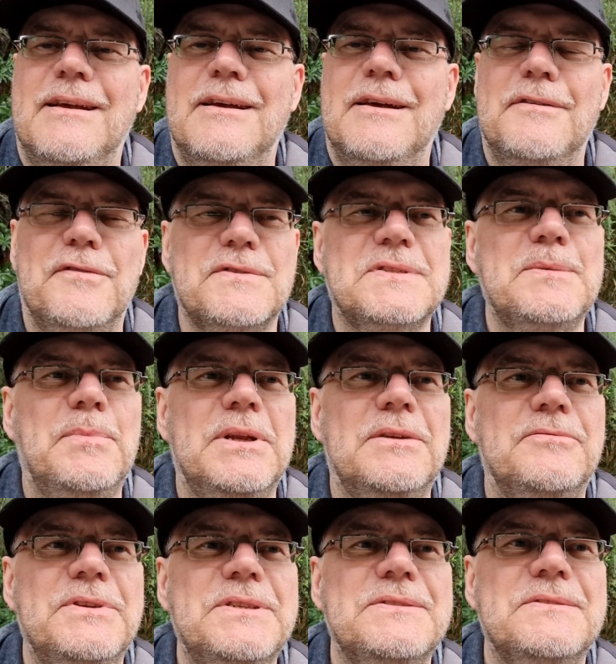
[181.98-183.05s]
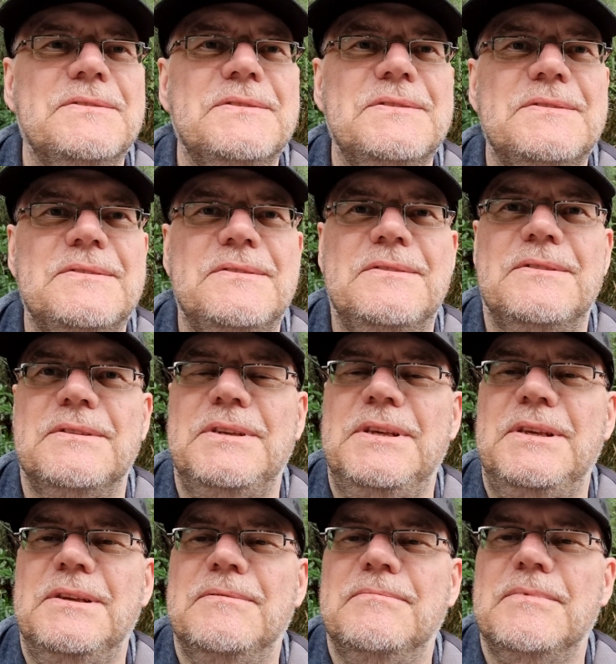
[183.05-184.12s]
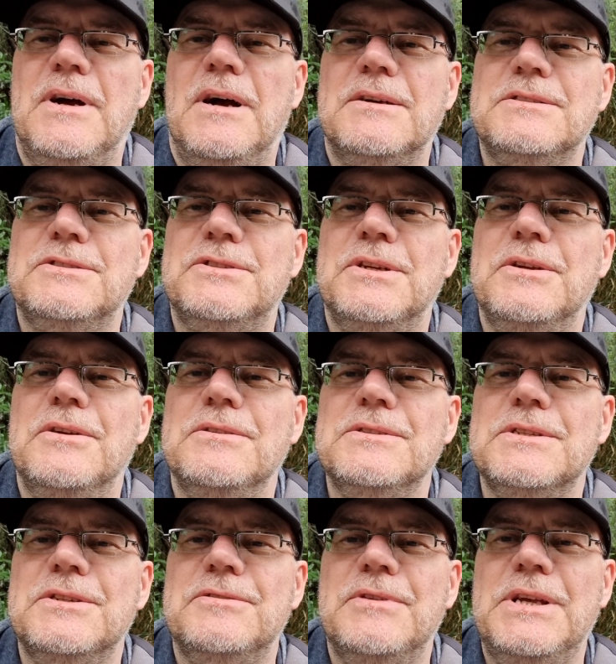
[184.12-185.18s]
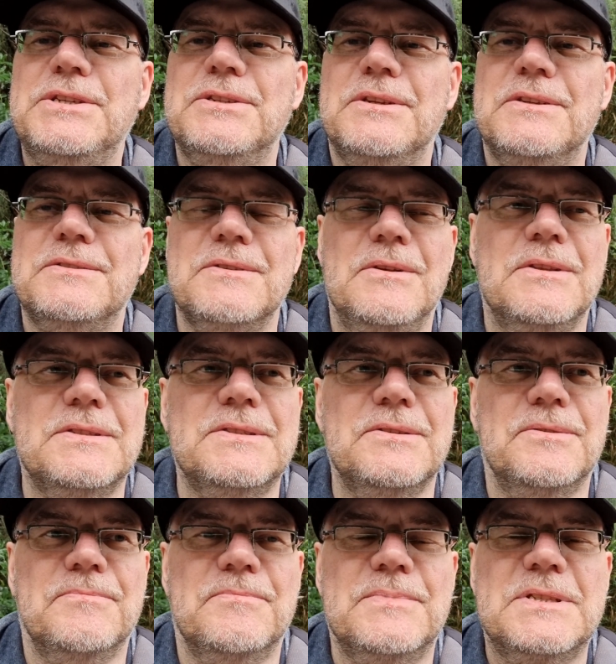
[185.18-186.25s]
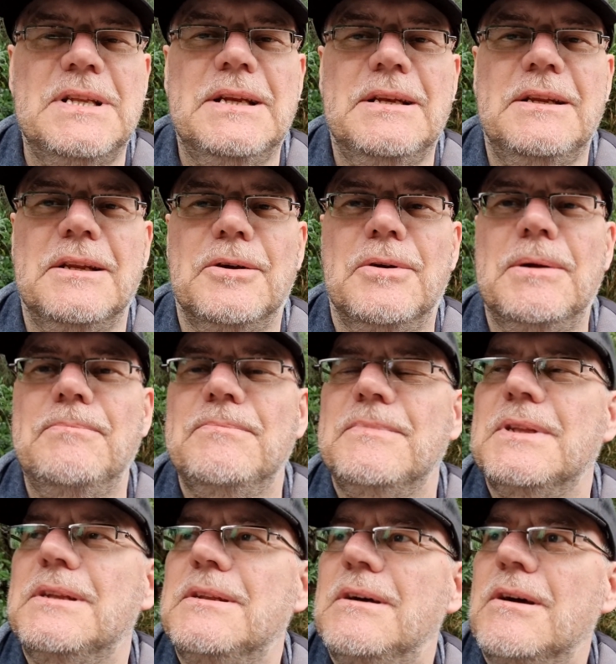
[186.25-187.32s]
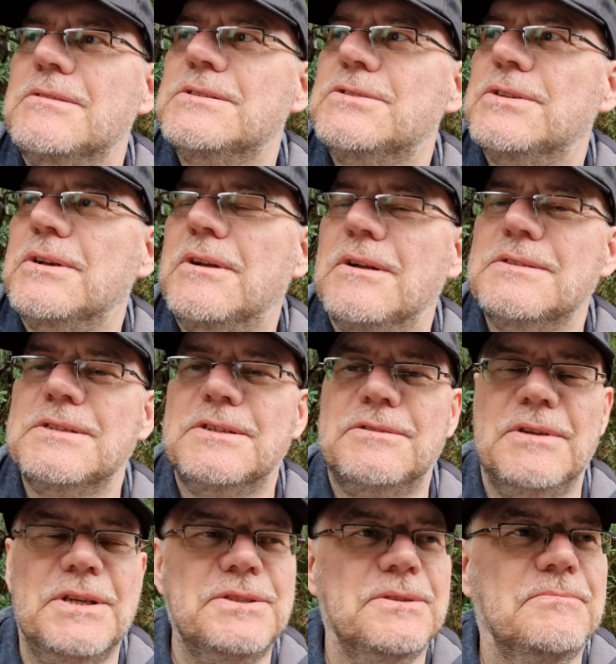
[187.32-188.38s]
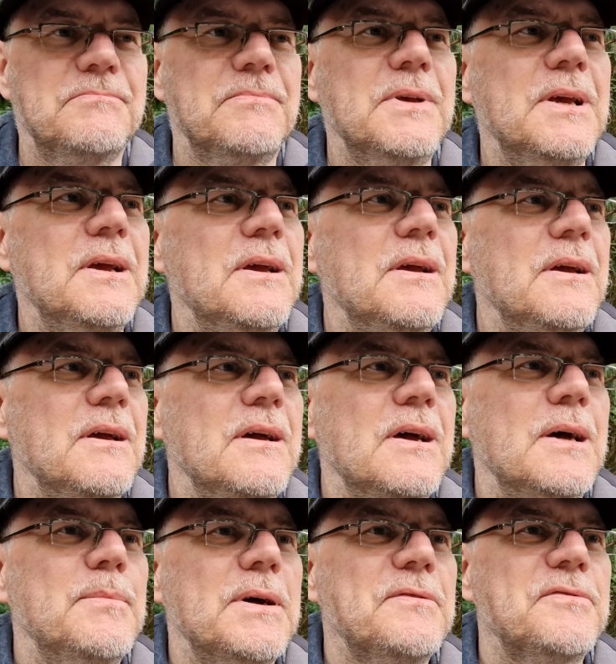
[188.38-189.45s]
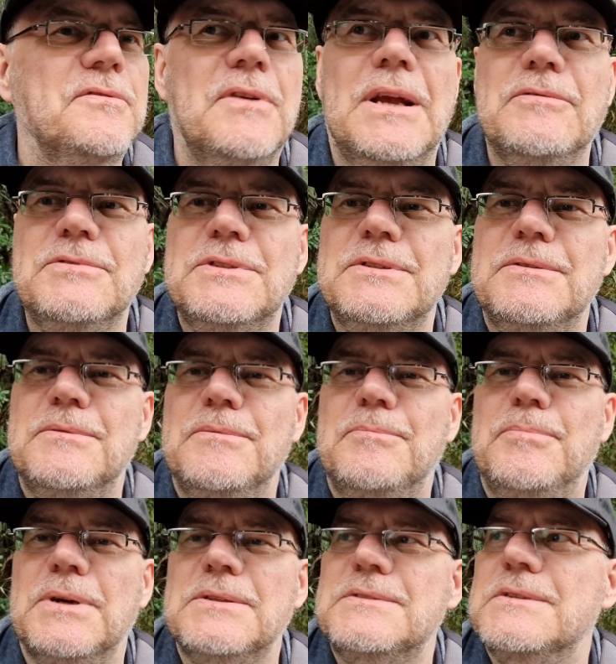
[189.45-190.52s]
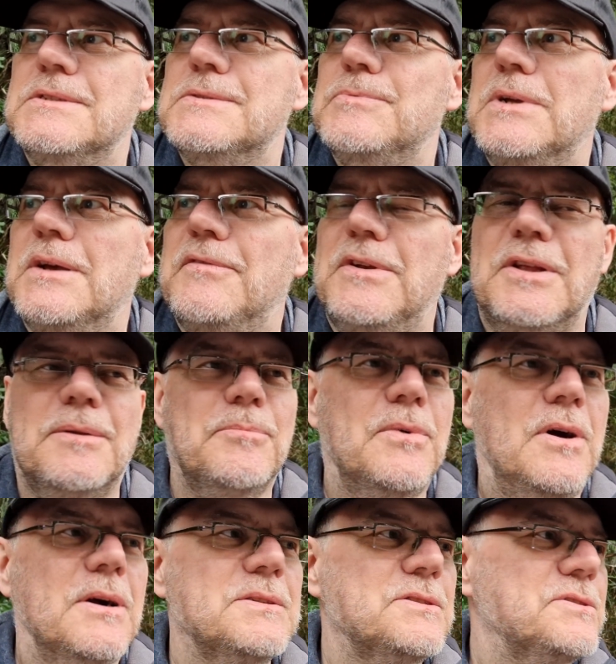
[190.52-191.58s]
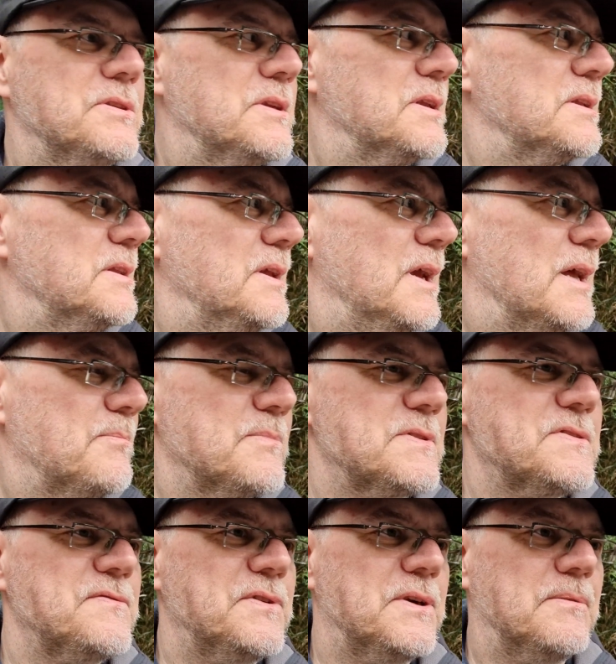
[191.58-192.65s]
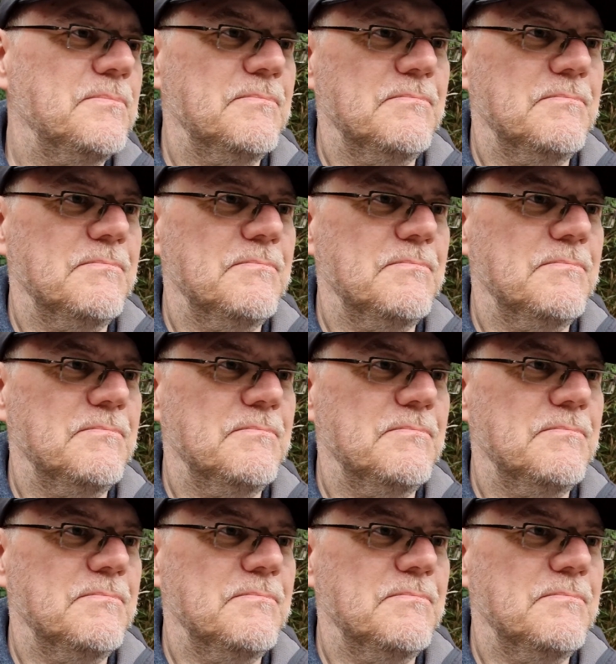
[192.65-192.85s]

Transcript: For similar reasons, the oxygen concentration is also slightly lower than the oxygen concentration above ground. But since we have a lot more oxygen in the atmosphere,